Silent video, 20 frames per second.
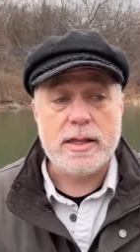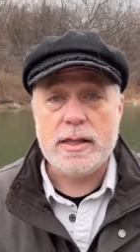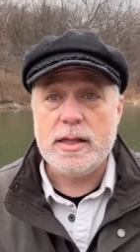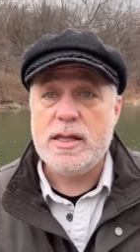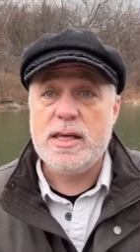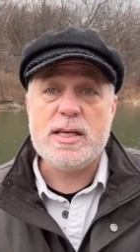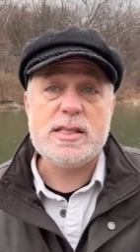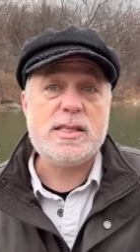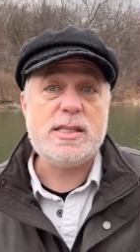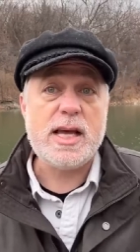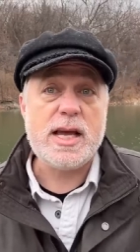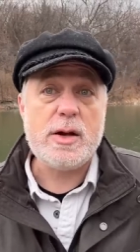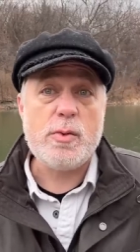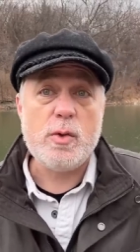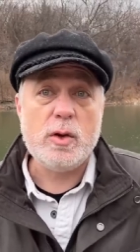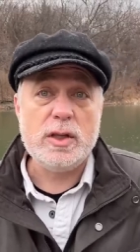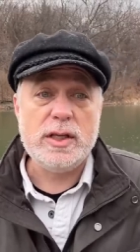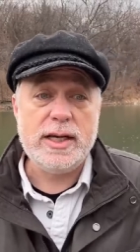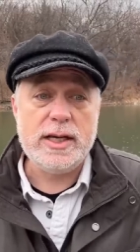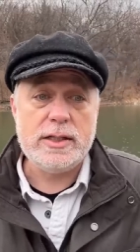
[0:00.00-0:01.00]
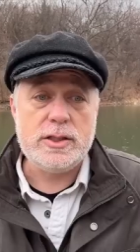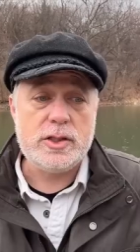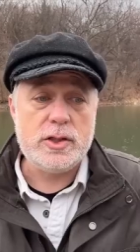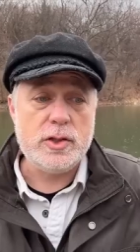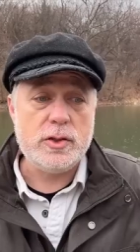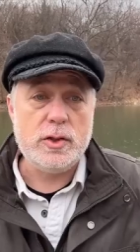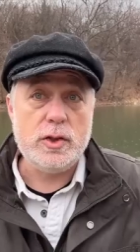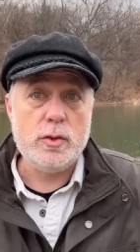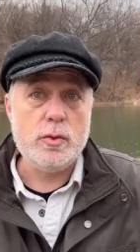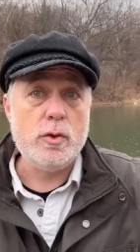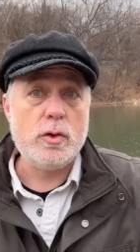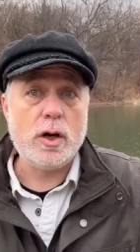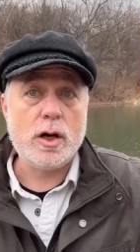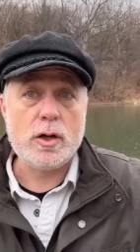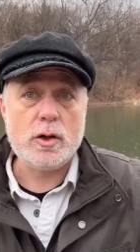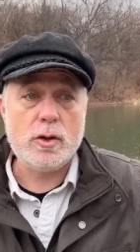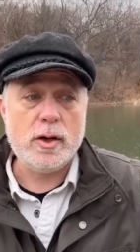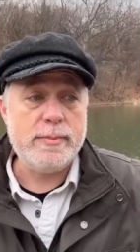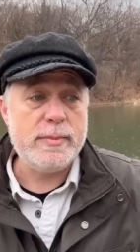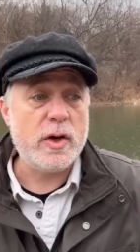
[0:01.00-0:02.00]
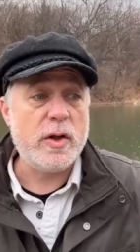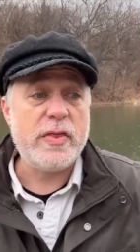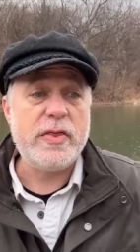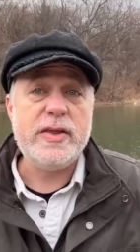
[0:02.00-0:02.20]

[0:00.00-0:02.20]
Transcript: This thing will lead to you are a criminal.